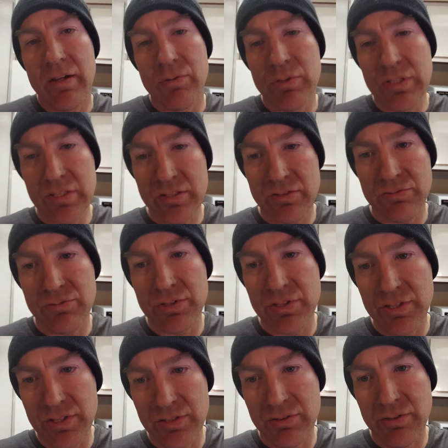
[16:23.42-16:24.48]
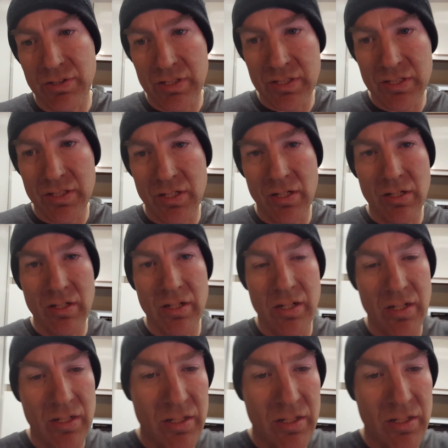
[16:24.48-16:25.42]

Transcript: I was really doing good,